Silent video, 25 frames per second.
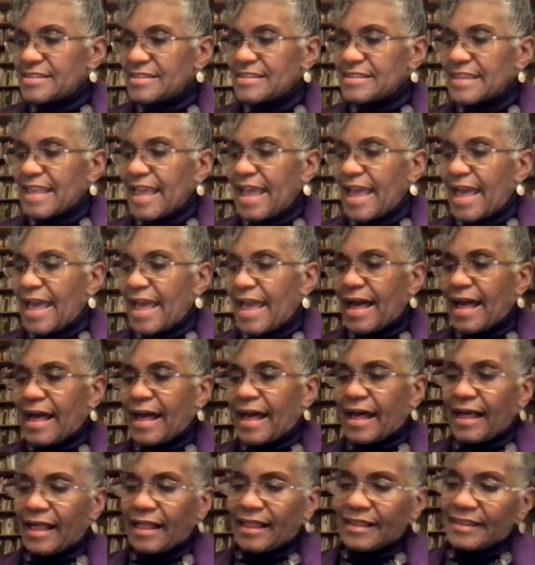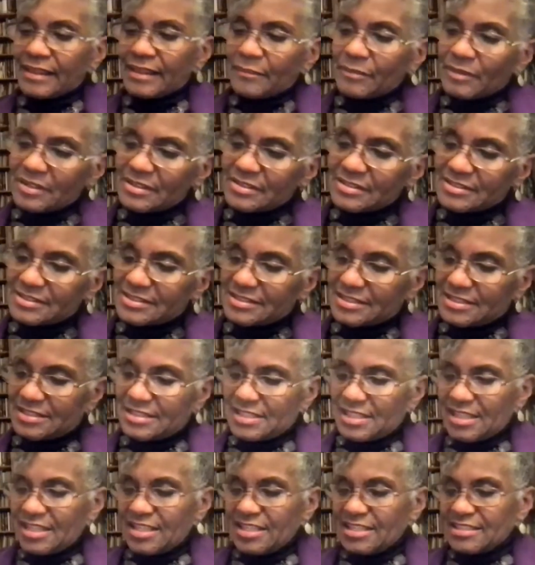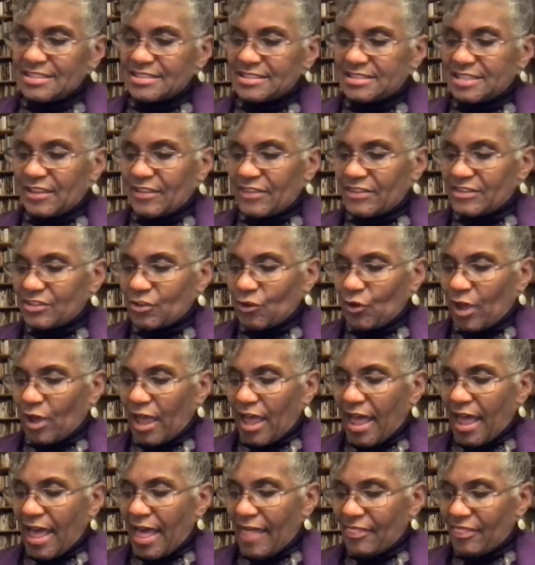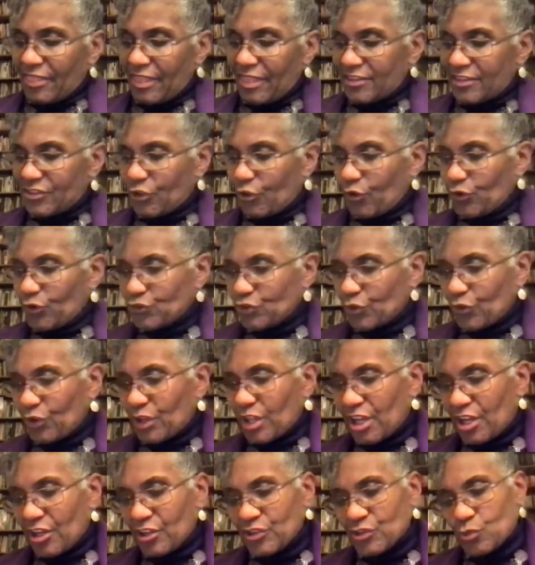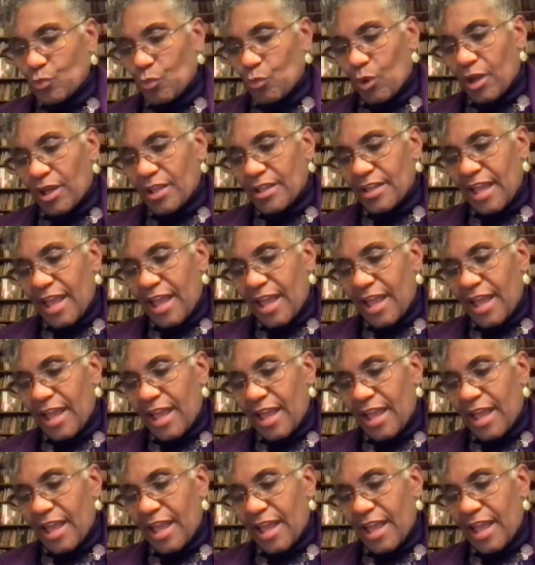Yeah, so here's one.